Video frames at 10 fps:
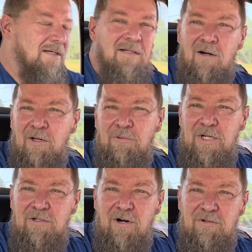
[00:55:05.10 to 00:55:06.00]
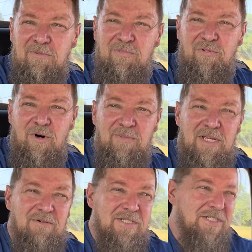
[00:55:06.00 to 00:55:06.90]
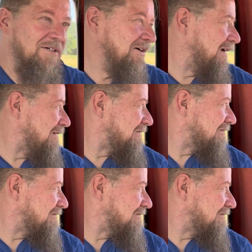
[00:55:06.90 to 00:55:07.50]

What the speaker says: Only one who owned it before me was U-Haul.